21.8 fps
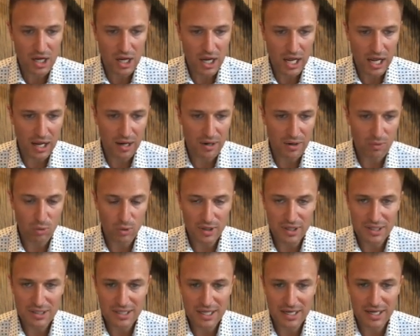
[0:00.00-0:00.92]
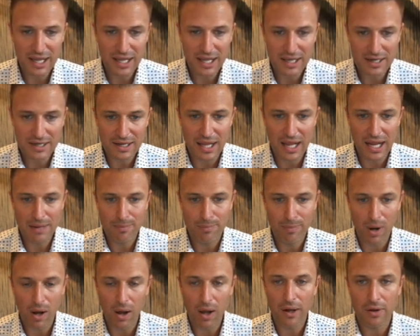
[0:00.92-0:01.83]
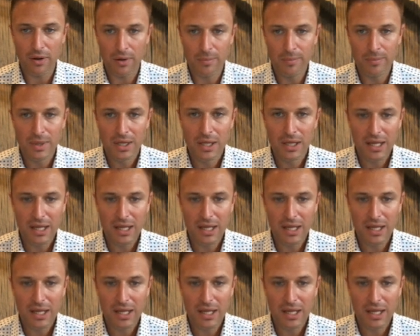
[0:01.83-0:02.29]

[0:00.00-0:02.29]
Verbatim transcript: Uh, it really did hit a bottom